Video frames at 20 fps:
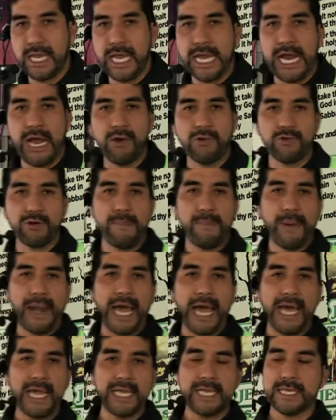And I'll
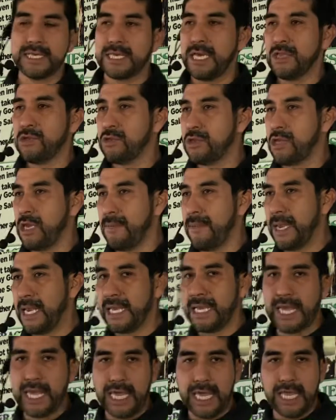reply and say to them, in
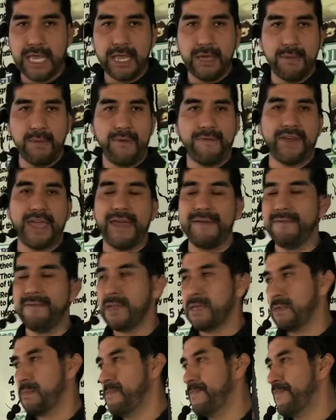the kingdom of heaven.
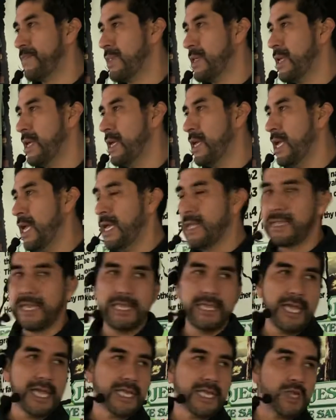The
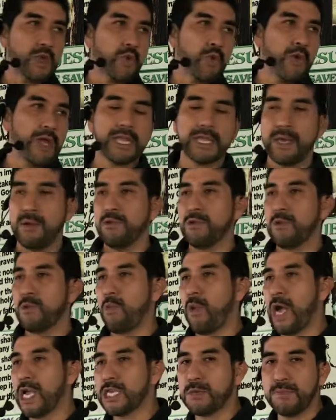next week, they will
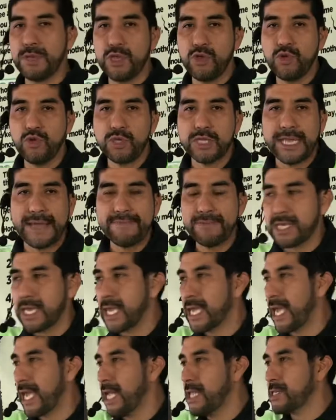watch me do
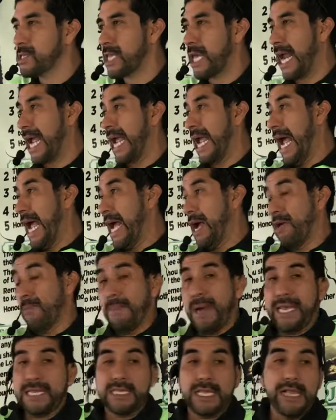something else that I, I
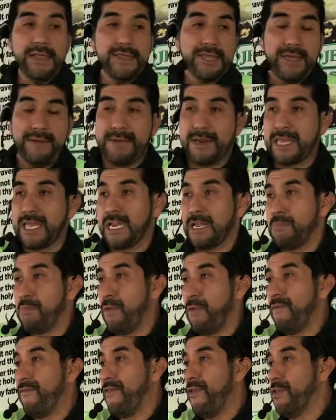myself never done it
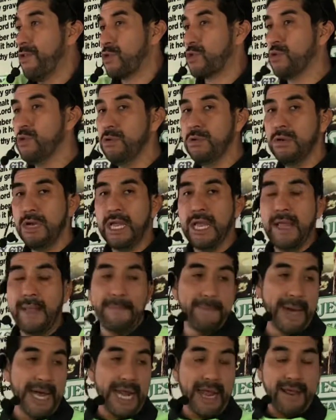before too.
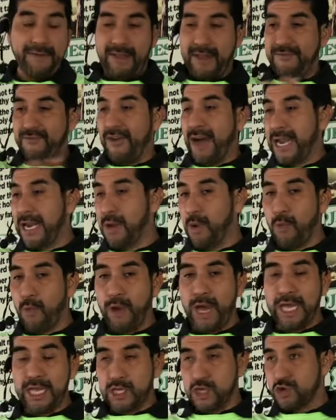But I find a
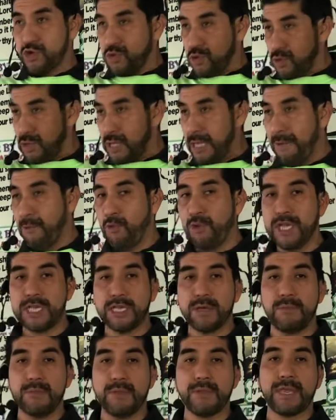way through the
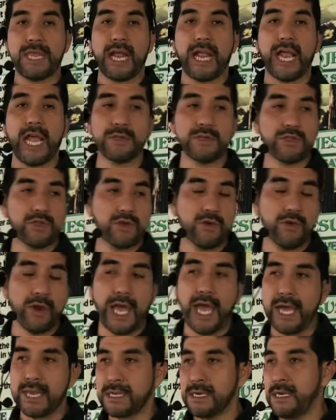wisdom that comes through
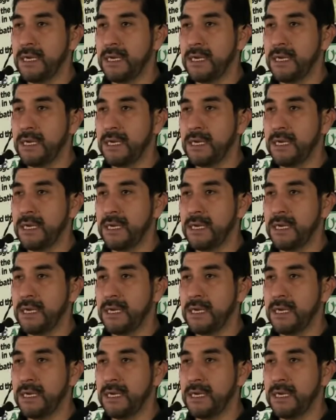God.